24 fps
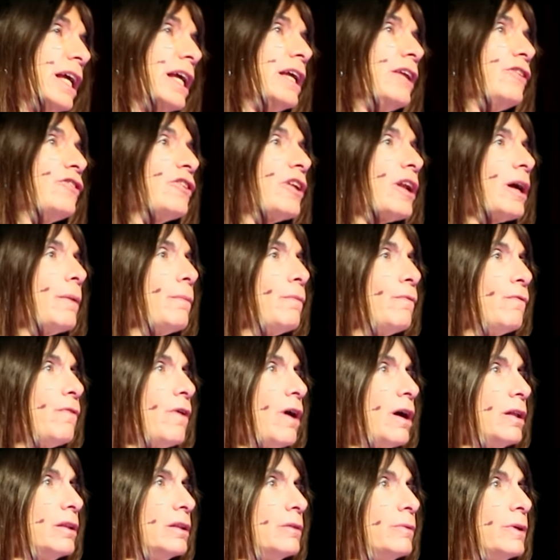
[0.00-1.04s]
is that I'm
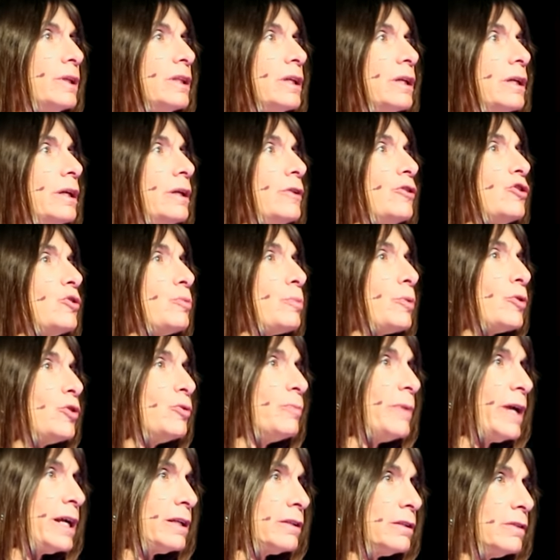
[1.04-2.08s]
following the kids
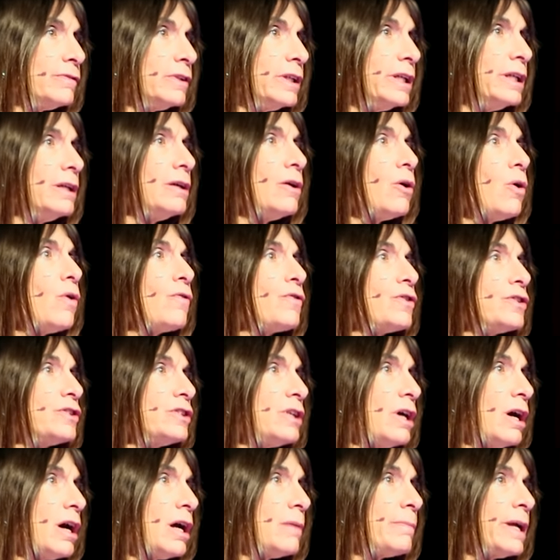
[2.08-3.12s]
prospectively over
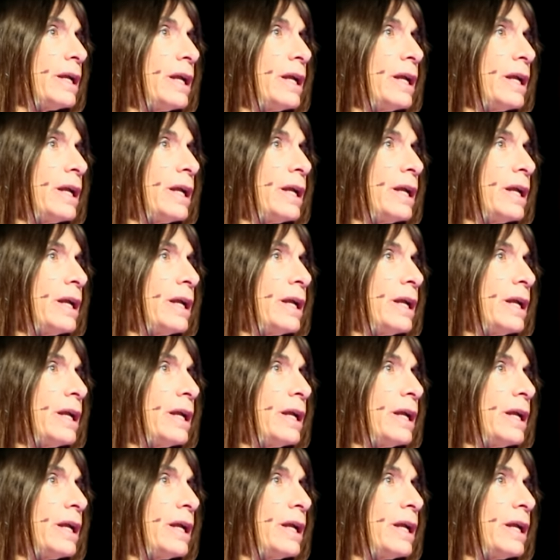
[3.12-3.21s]
time.